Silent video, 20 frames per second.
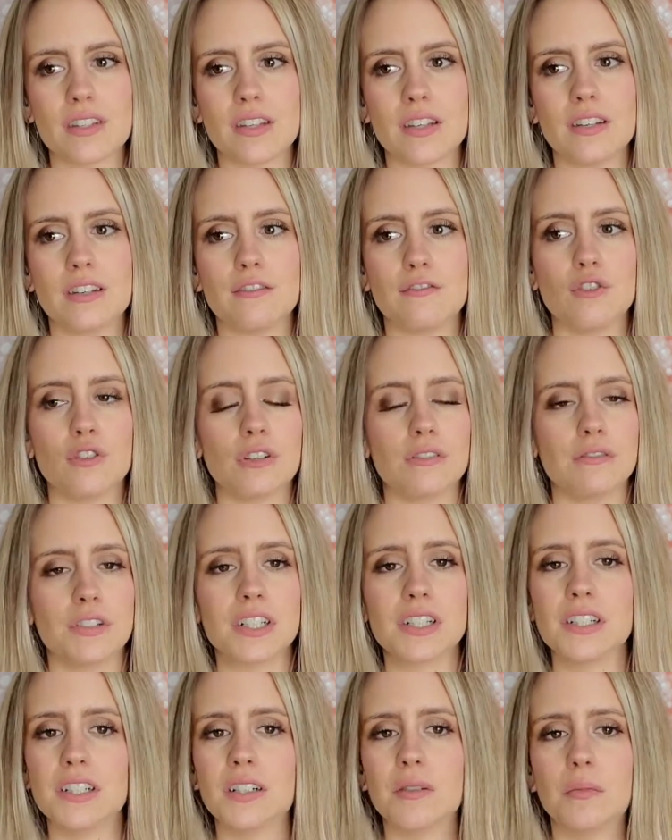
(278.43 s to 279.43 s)
and if you're a
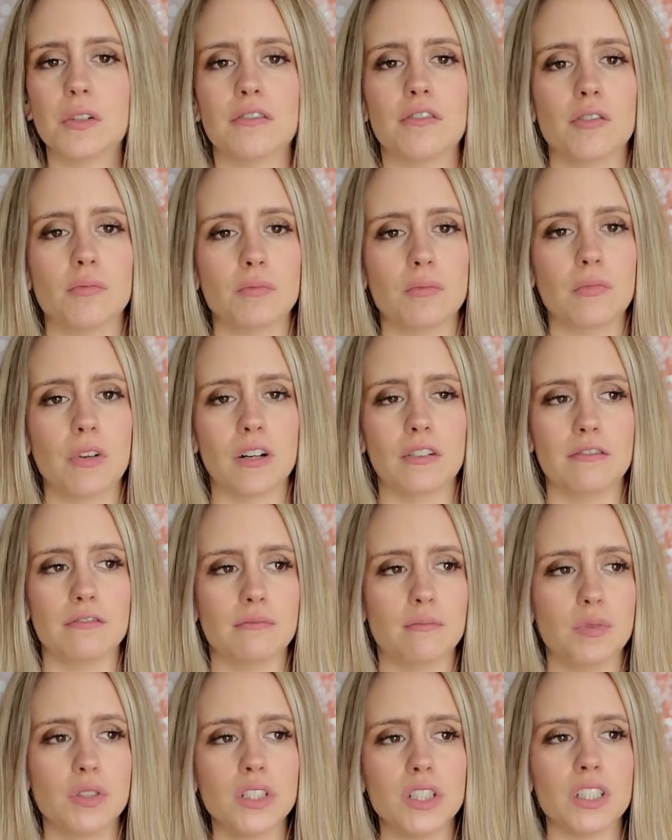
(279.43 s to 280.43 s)
victim of
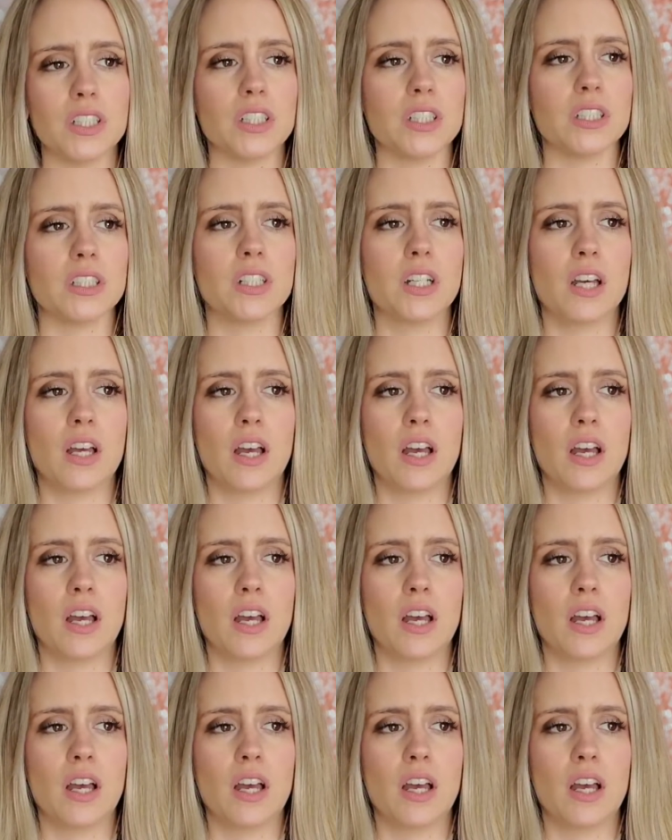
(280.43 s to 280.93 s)
bullying,